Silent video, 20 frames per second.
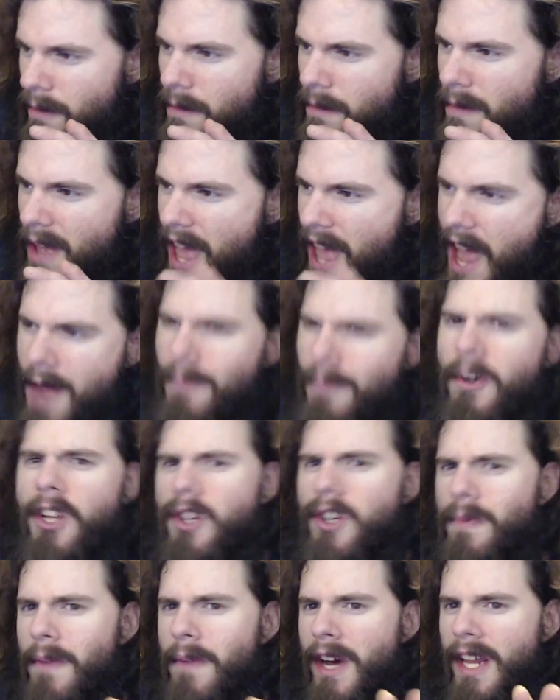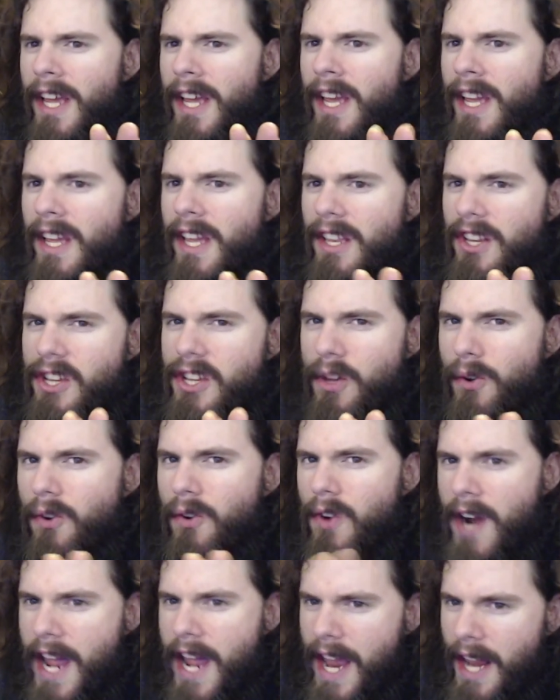hemorrhage money to
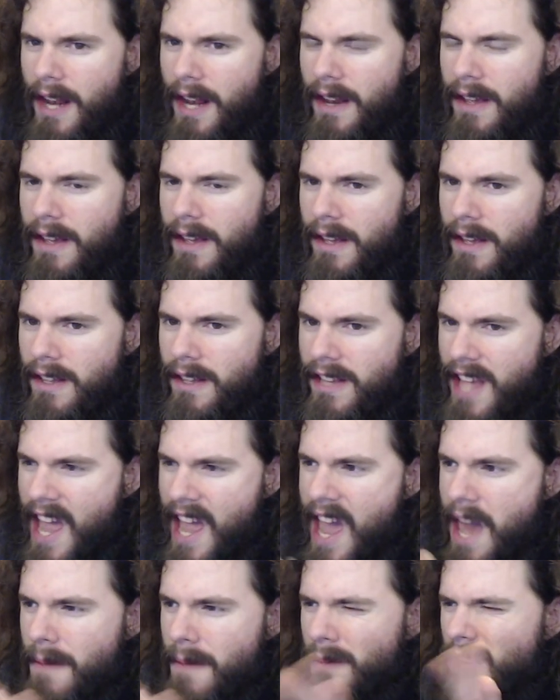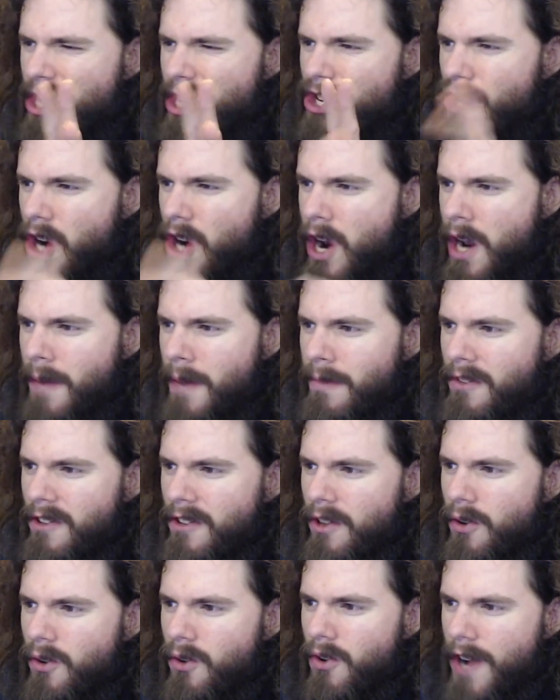Ukraine, to hemorrhage arms
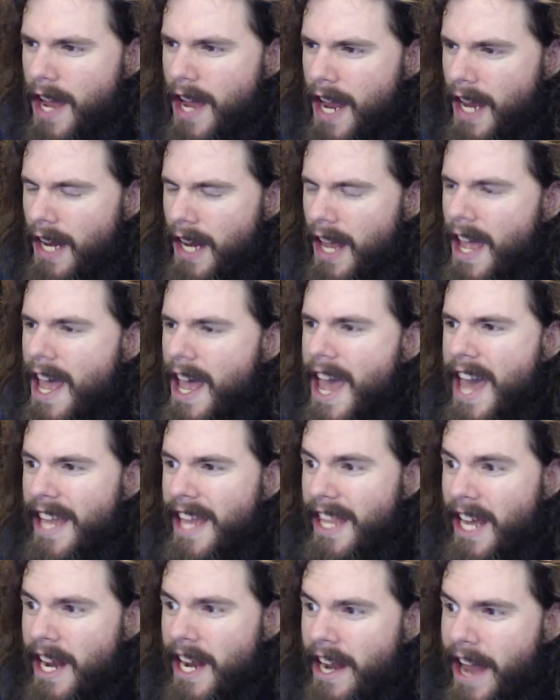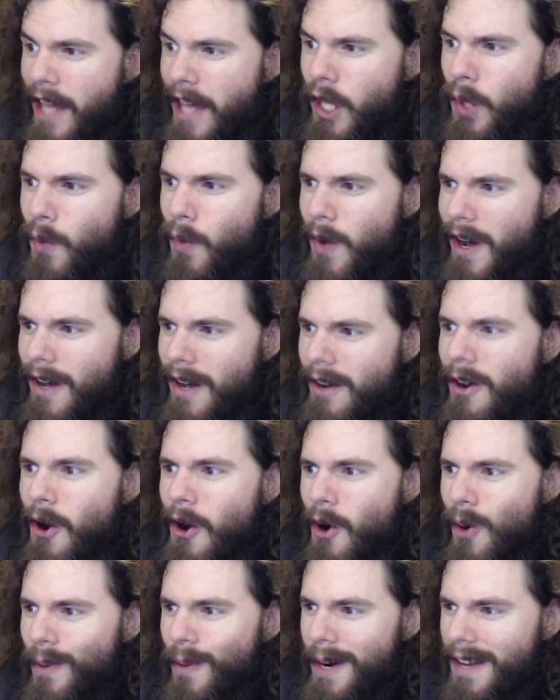to Ukraine. And then another one
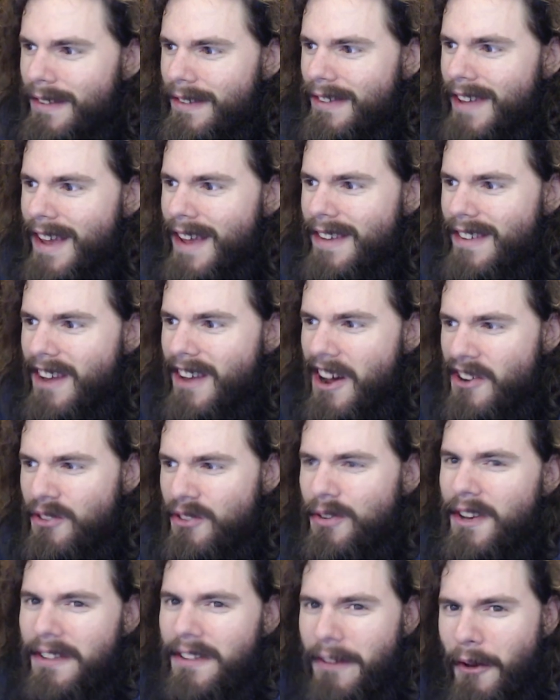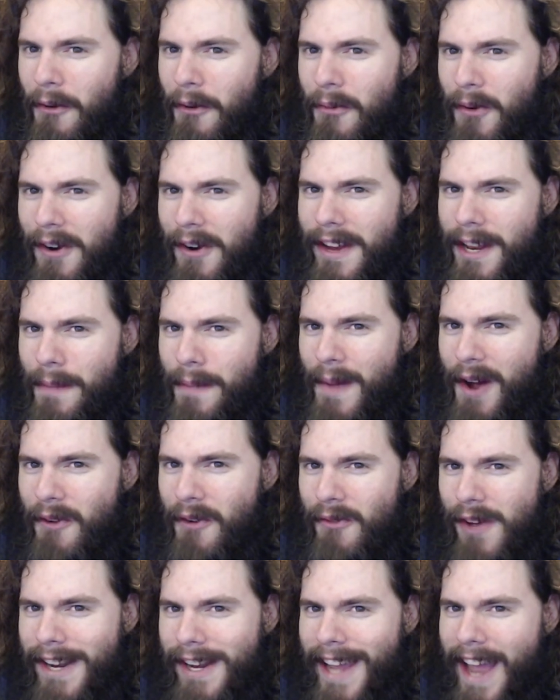where it says countries are worried about
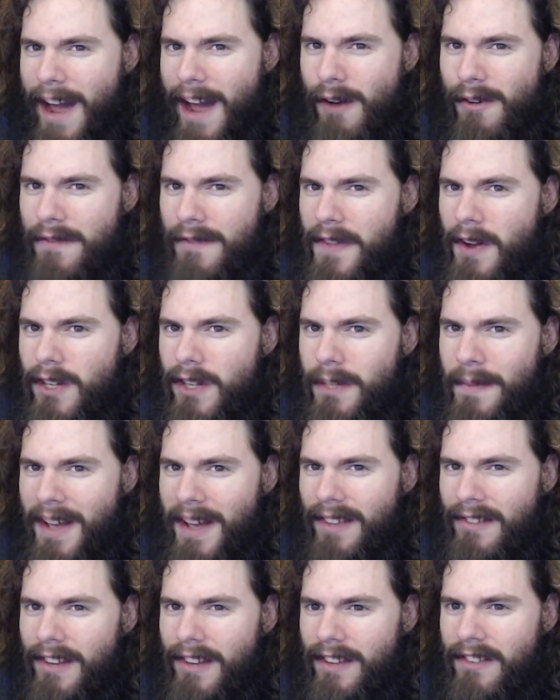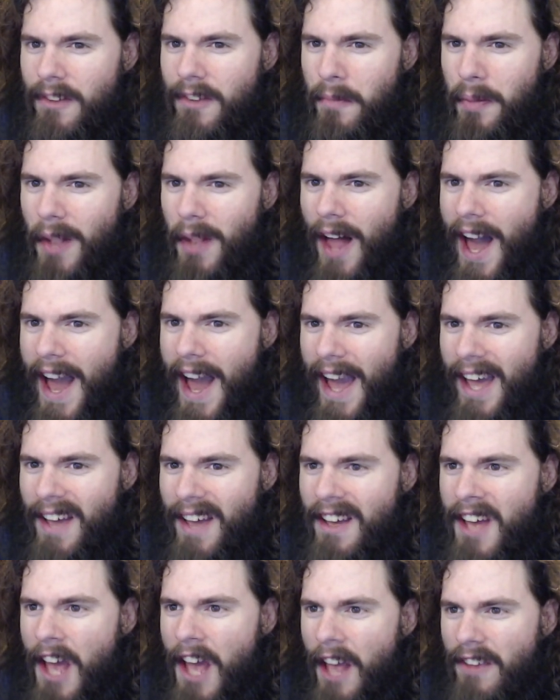running out of their domestic supply.
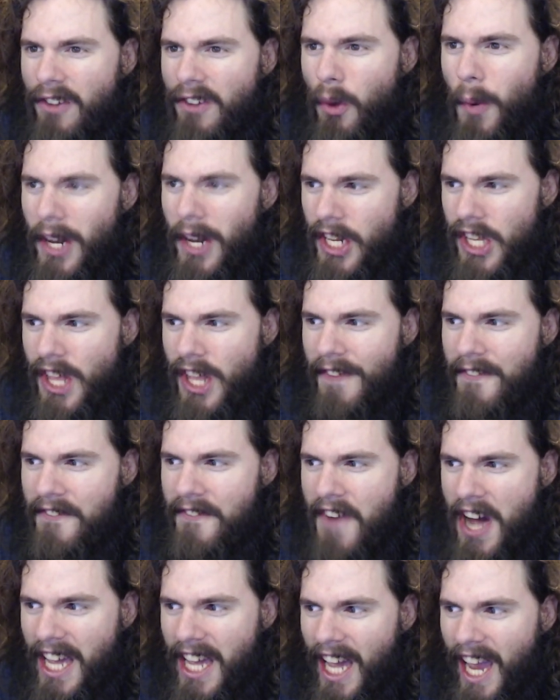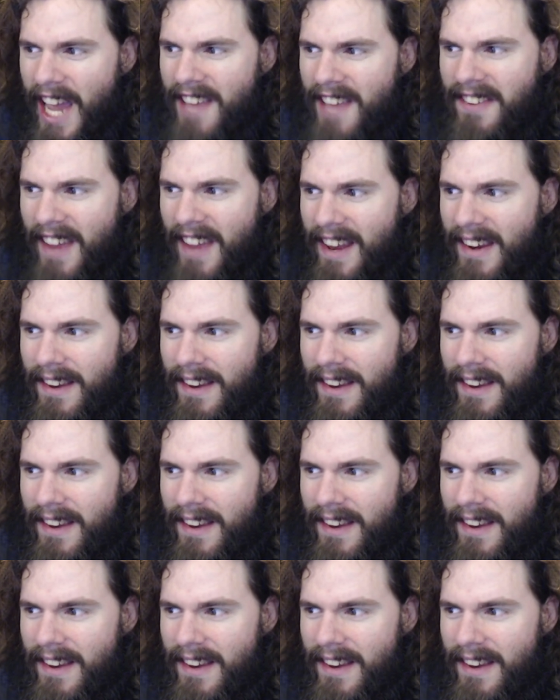So which the fuck is it?